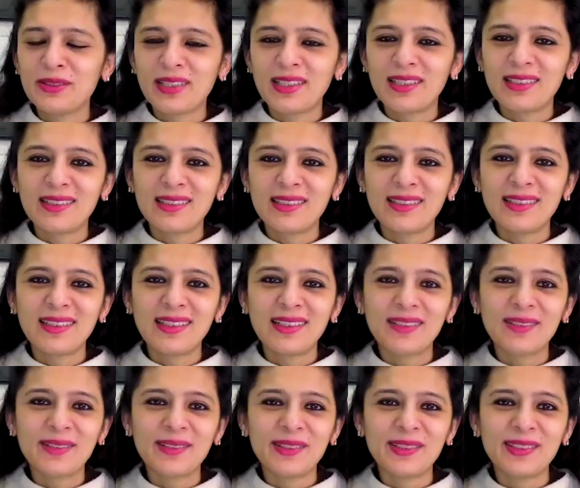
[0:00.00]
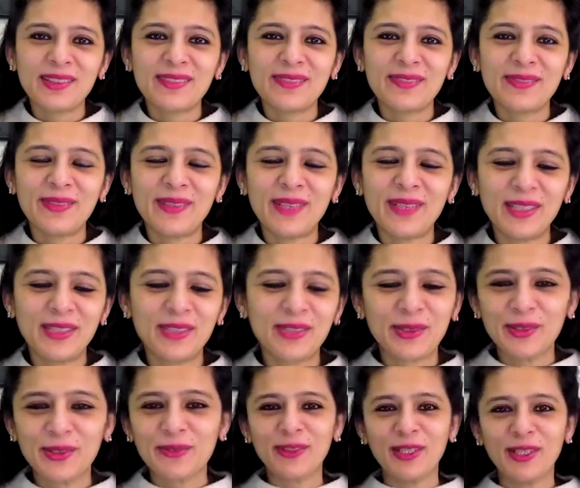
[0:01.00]
Sharon. That was very
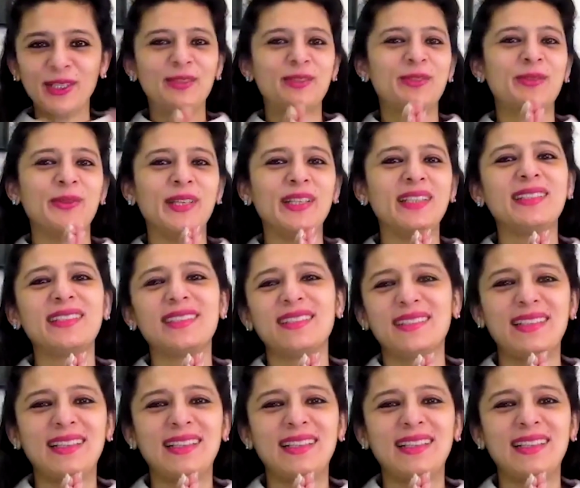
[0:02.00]
short, very sweet.